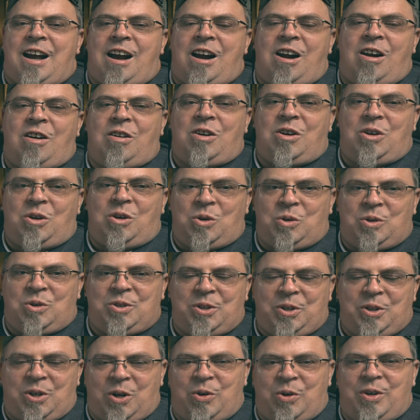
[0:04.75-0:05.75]
Our goal
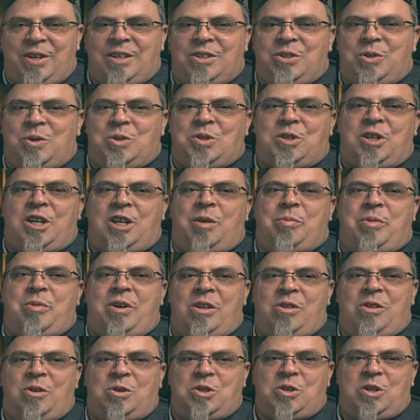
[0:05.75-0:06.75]
at the Coding Zoo is to help
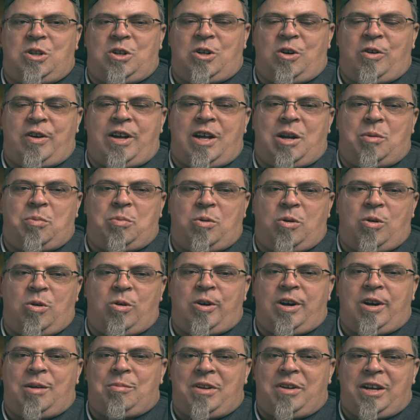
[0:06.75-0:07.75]
others learn how to
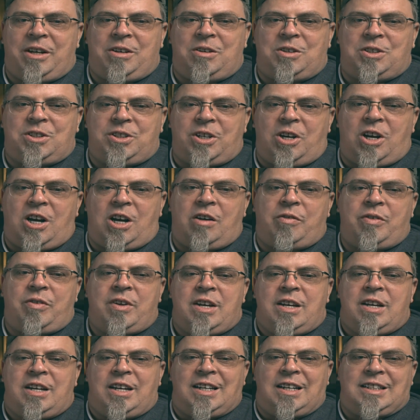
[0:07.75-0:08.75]
program like yourself.
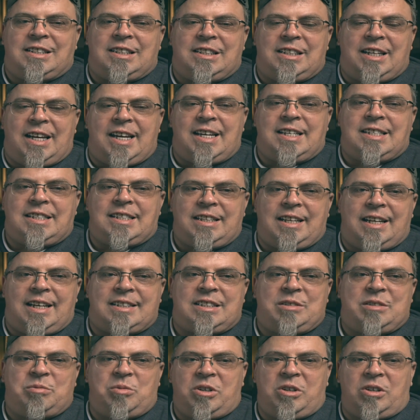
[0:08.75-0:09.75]
In today's
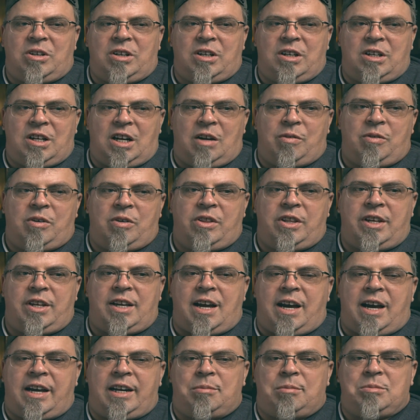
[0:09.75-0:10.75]
lesson, we're going to cover
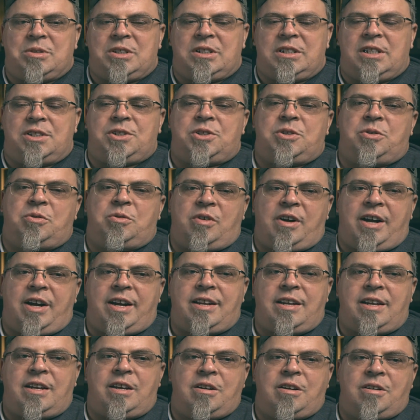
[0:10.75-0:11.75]
the items listed
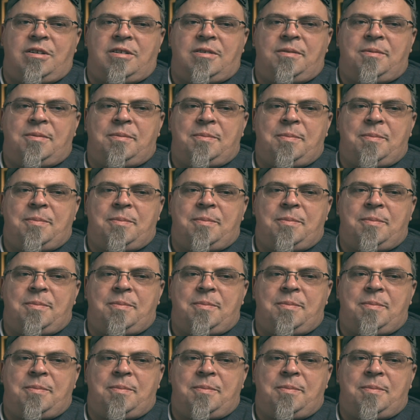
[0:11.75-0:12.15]
right here.